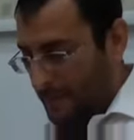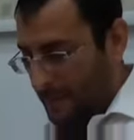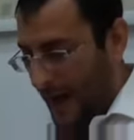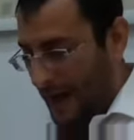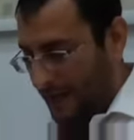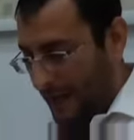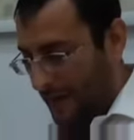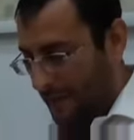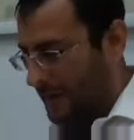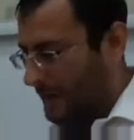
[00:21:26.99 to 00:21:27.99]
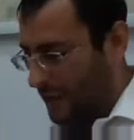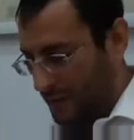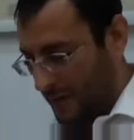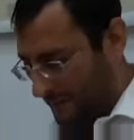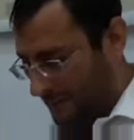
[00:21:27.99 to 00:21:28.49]
My time, oh, excuse
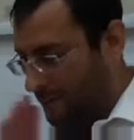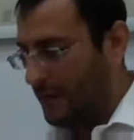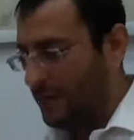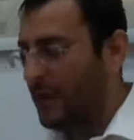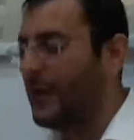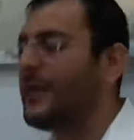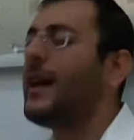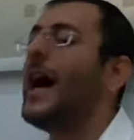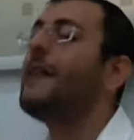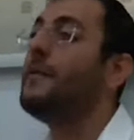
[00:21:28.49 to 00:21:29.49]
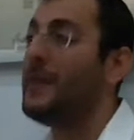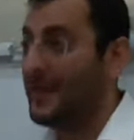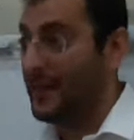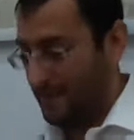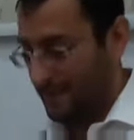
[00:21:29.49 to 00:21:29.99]
me, that's wrong. He's chayev for
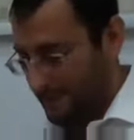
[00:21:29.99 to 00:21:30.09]
misa.